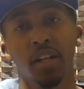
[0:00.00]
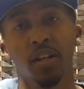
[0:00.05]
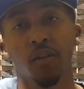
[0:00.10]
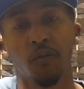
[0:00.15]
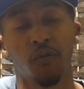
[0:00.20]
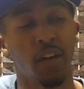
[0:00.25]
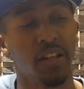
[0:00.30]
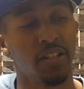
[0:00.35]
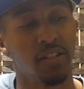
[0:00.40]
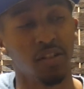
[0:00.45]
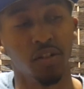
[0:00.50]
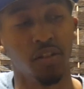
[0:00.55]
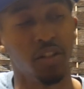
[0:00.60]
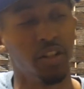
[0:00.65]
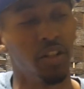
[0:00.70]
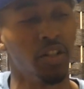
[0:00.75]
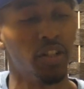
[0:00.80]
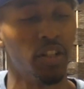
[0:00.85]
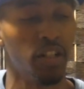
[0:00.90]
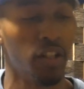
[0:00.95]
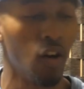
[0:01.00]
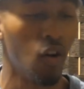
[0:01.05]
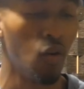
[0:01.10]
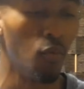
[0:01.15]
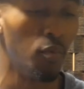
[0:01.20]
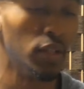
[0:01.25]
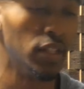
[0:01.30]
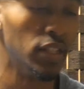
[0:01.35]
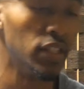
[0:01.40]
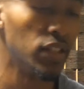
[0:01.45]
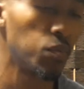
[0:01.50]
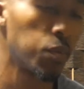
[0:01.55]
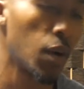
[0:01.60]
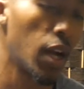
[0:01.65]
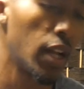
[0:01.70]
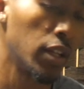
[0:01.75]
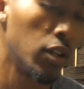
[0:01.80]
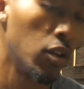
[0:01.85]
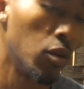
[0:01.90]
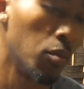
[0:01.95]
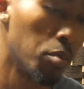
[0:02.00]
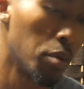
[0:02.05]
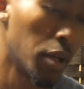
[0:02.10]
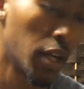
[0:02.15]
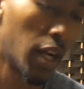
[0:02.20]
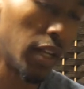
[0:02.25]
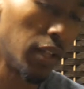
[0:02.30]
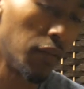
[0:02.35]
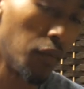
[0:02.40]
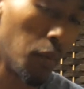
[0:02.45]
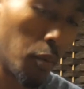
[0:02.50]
interface and you're good to go. But this probably gonna bring out even